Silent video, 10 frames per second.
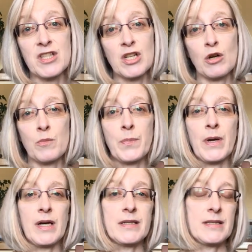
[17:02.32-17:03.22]
this year,
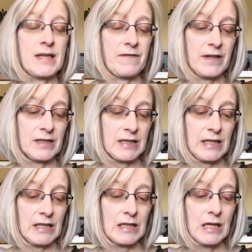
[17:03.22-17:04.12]
but
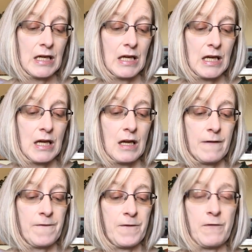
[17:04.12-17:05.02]
definitely
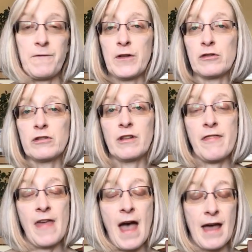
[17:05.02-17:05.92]
fulfilled
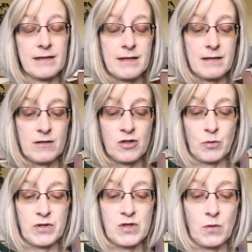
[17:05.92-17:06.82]
that
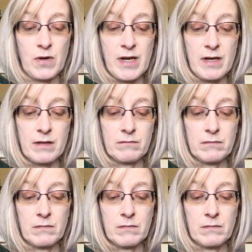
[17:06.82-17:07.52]
short story